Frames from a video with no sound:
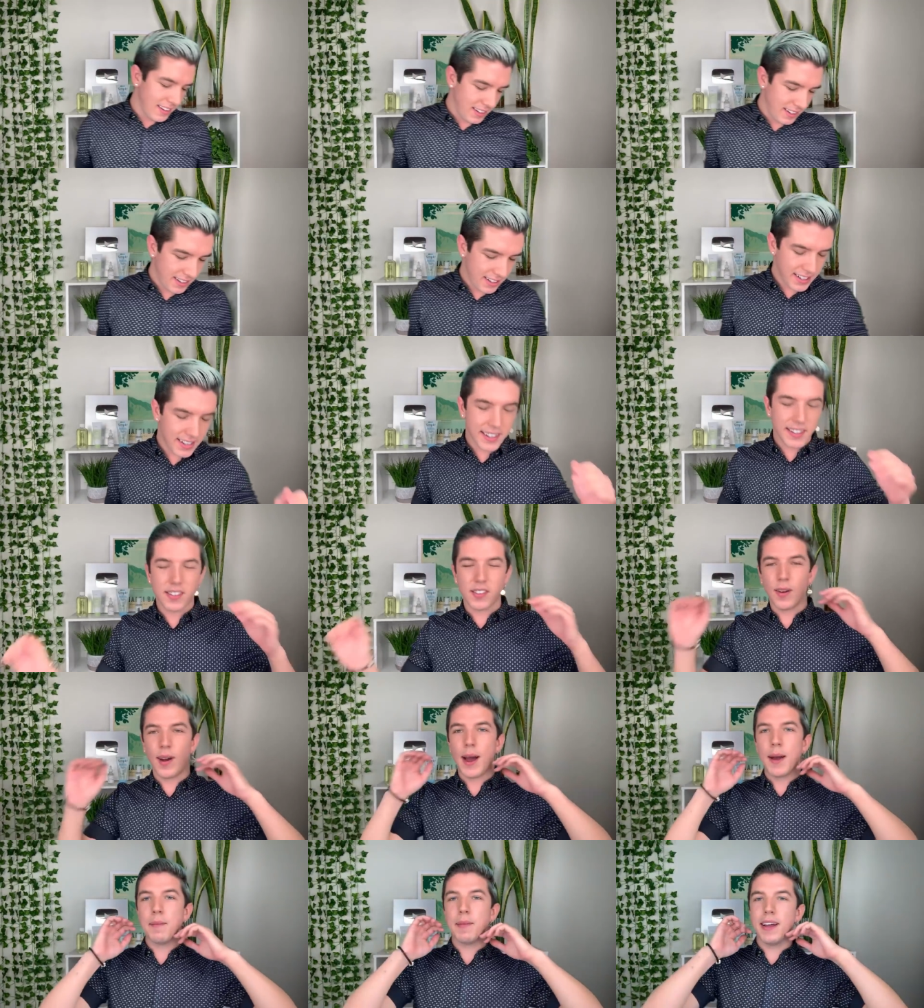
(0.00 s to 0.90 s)
Ugh, so
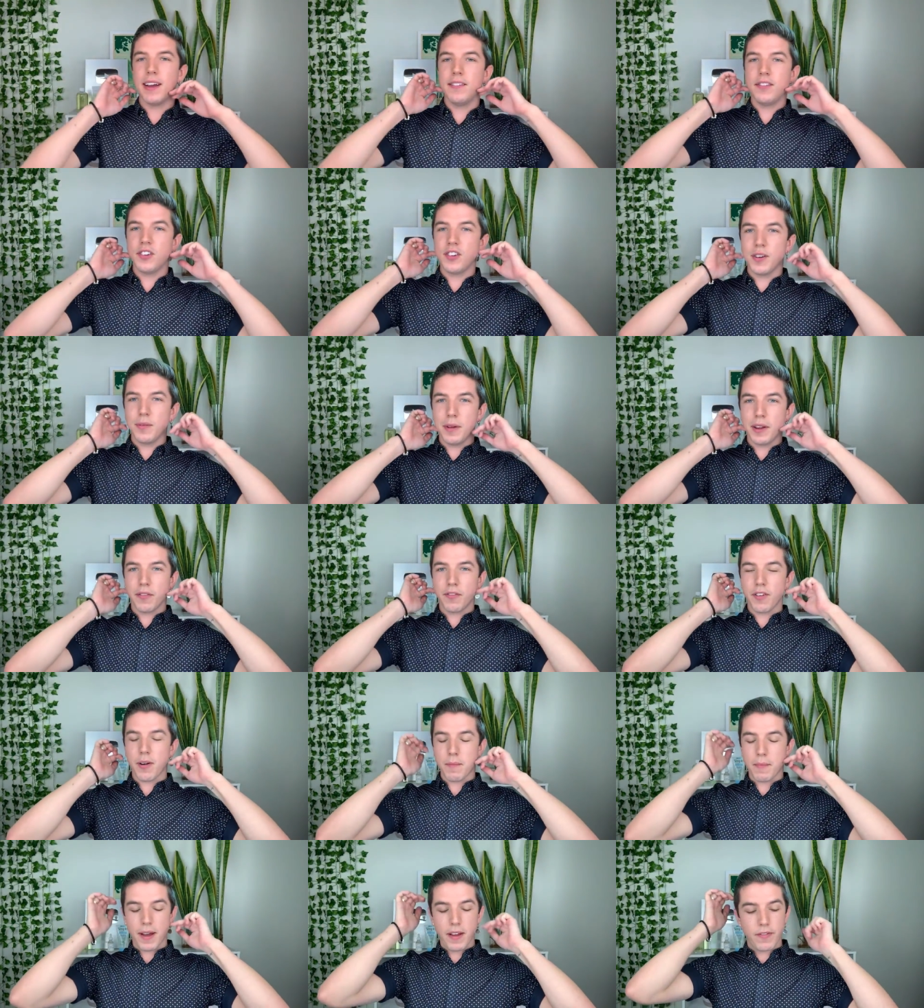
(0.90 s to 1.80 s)
I'm live streaming
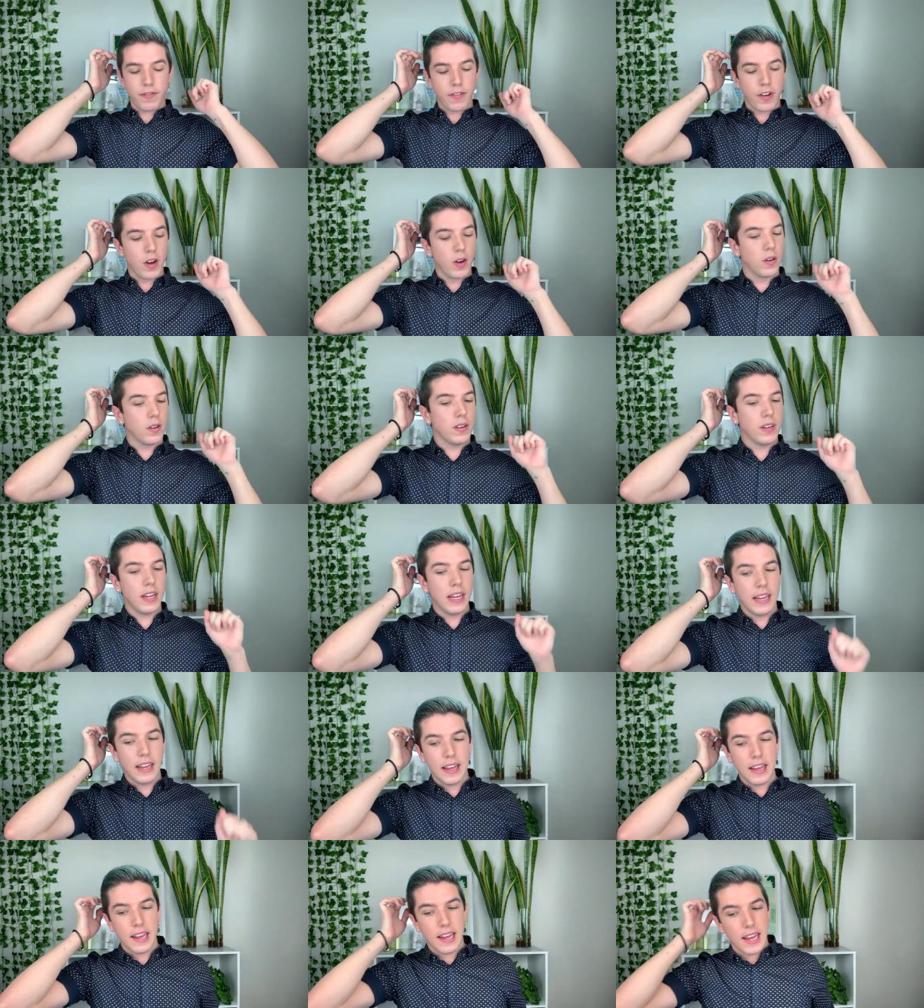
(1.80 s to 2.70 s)
from my phone and
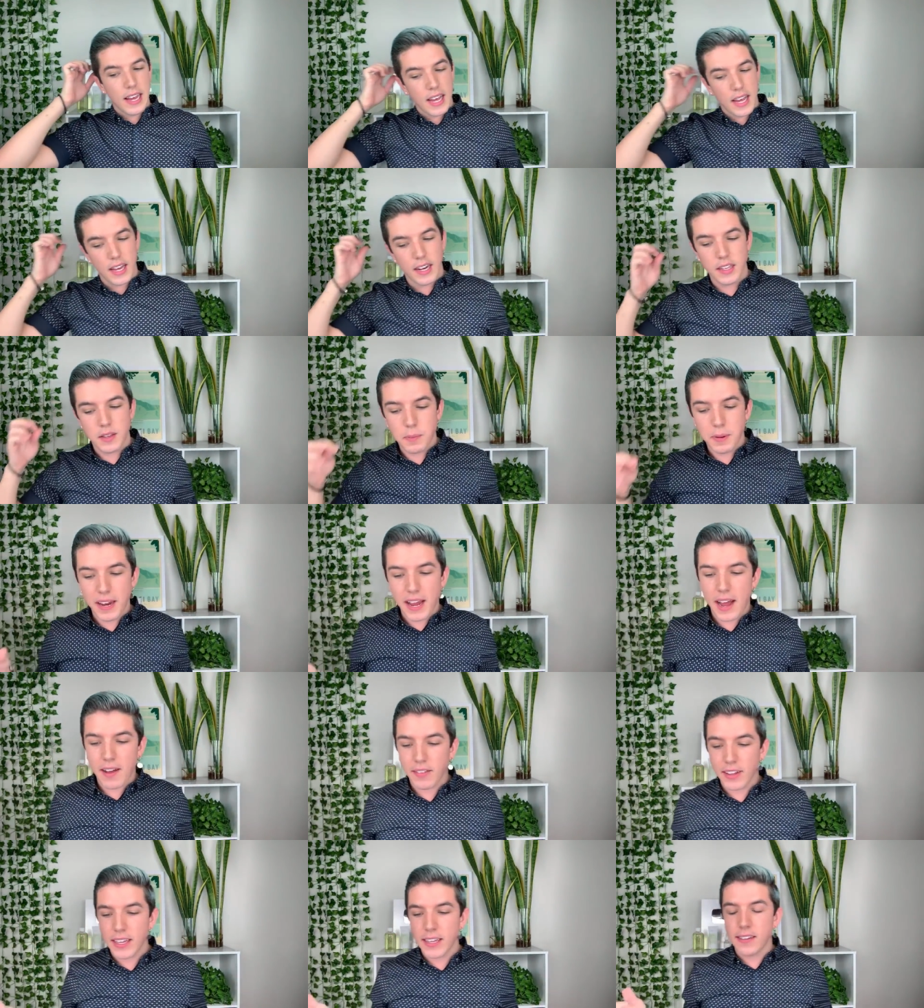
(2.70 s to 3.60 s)
it's been
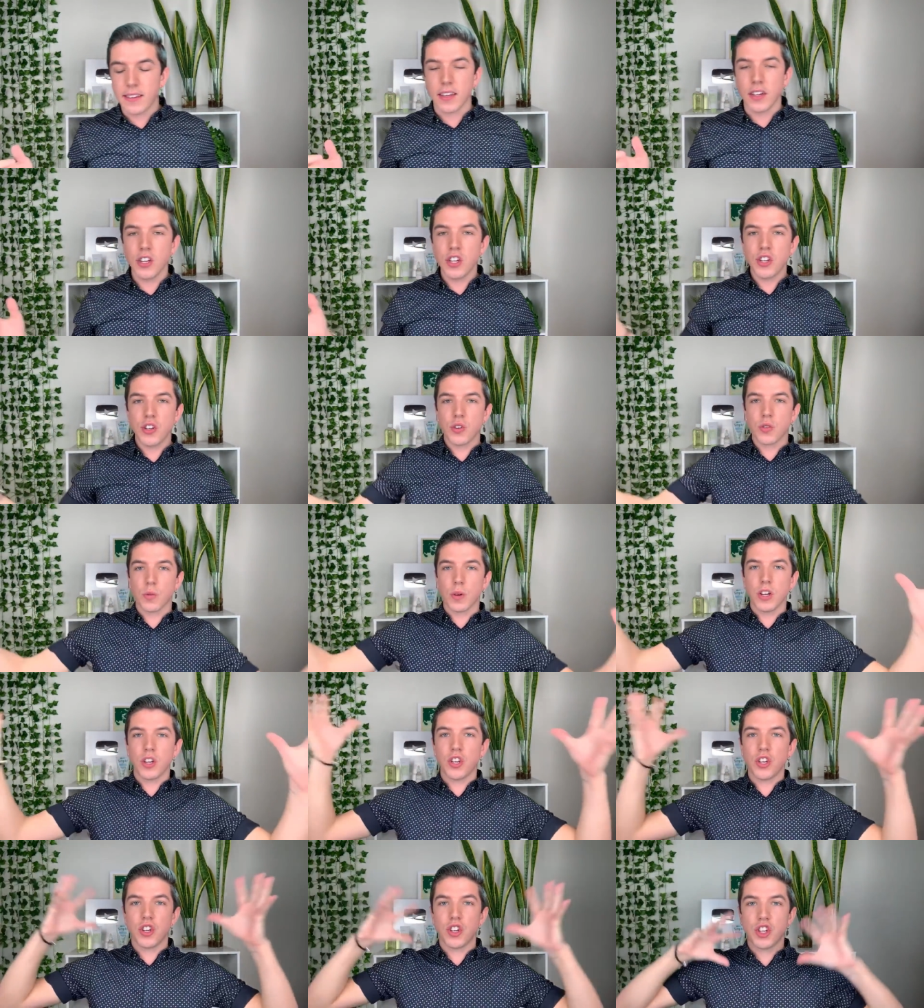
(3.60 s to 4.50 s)
having these issues where
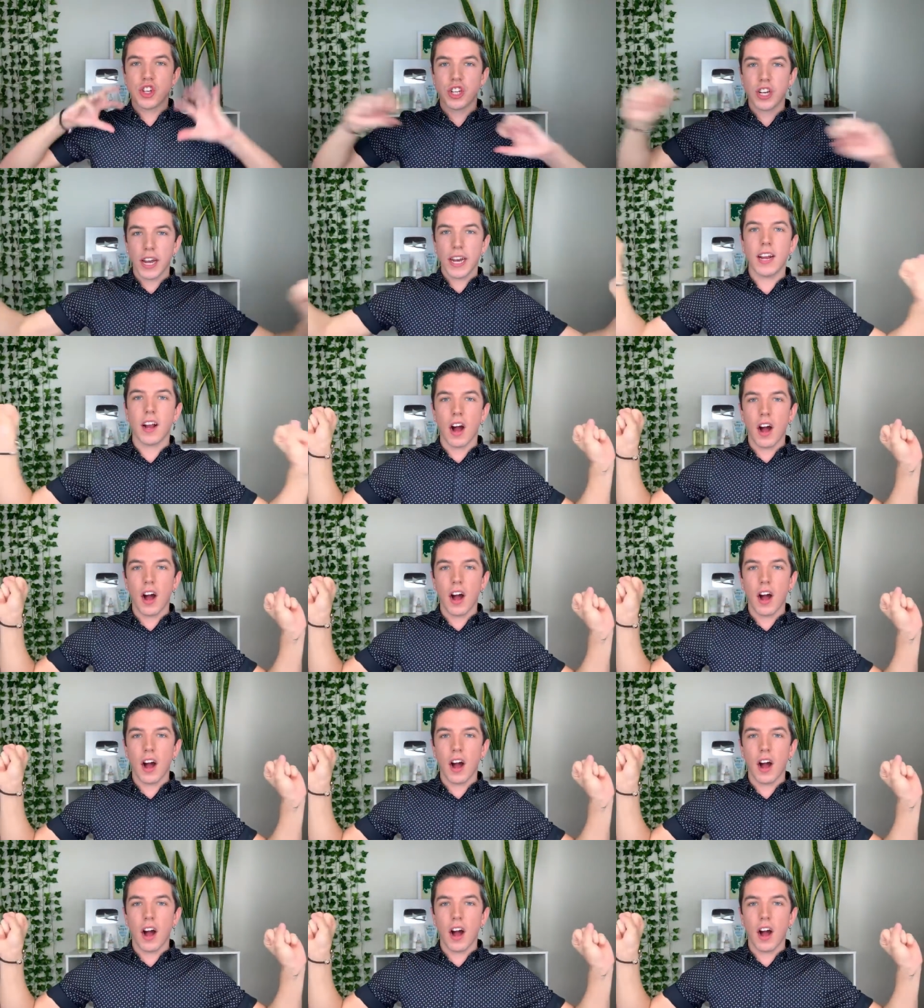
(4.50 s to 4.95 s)
it's just shutting